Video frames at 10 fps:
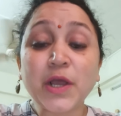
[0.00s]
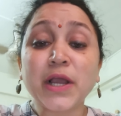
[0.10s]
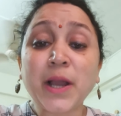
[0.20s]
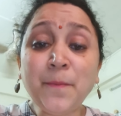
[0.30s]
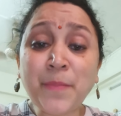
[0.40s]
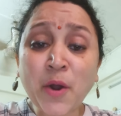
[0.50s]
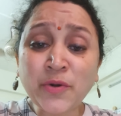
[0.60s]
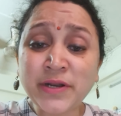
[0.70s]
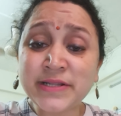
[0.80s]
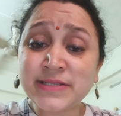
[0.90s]

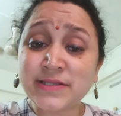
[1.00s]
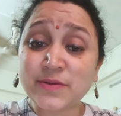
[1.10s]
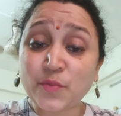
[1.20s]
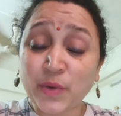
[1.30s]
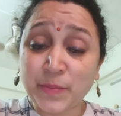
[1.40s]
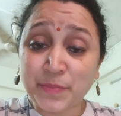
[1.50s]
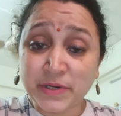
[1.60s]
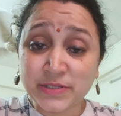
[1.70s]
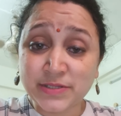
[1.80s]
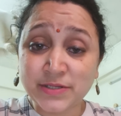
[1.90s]
Compounder is one
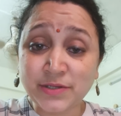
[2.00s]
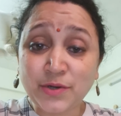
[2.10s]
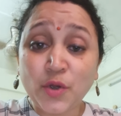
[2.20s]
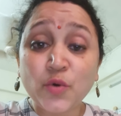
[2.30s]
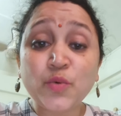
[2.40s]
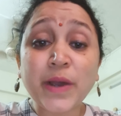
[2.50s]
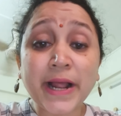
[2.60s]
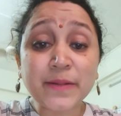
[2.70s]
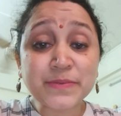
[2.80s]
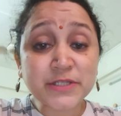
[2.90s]
person who
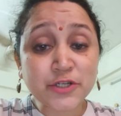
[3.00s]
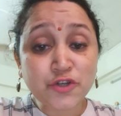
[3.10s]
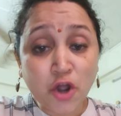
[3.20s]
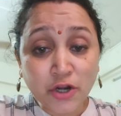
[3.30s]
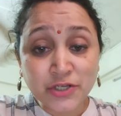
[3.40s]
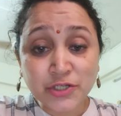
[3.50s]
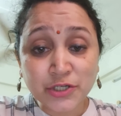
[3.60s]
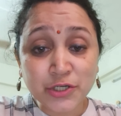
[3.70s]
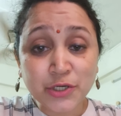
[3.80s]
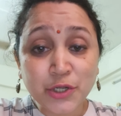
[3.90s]
helps the
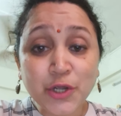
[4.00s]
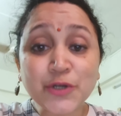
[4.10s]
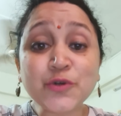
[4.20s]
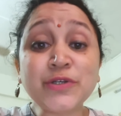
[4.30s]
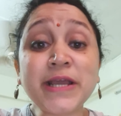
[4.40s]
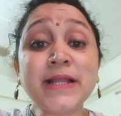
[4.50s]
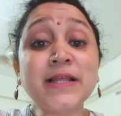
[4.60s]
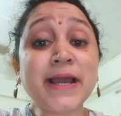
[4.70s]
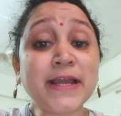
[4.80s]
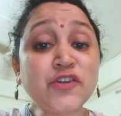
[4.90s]
doctor to take
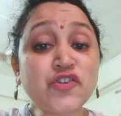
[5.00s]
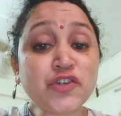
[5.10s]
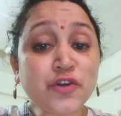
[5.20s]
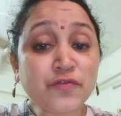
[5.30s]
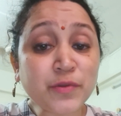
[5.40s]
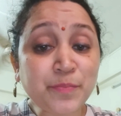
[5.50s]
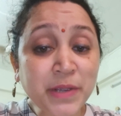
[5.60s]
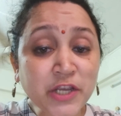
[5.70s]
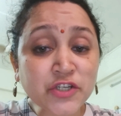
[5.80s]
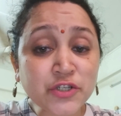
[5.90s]
the entry of the
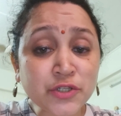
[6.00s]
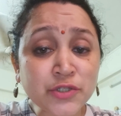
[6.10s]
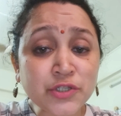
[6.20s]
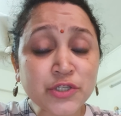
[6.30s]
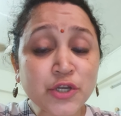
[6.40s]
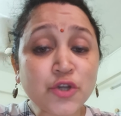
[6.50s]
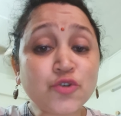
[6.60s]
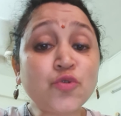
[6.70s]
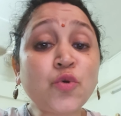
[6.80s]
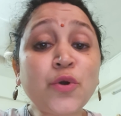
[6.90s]
patients,
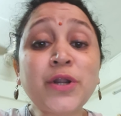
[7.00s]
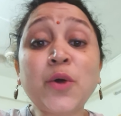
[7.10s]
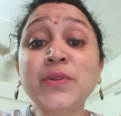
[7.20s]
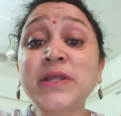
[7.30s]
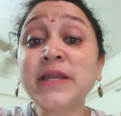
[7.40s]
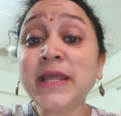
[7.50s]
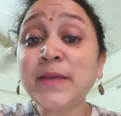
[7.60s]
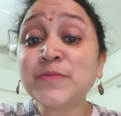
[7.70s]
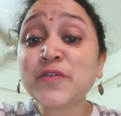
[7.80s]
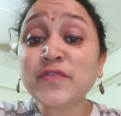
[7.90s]
to note down the
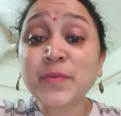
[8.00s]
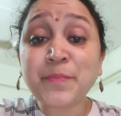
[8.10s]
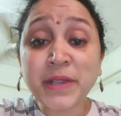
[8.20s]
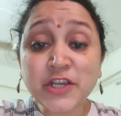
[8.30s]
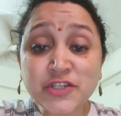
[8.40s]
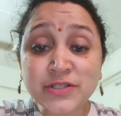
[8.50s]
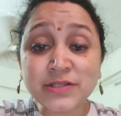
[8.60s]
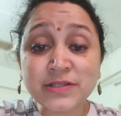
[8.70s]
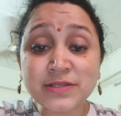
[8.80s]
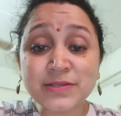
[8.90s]
names of the
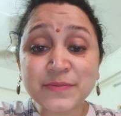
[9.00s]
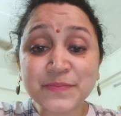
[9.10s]
patients,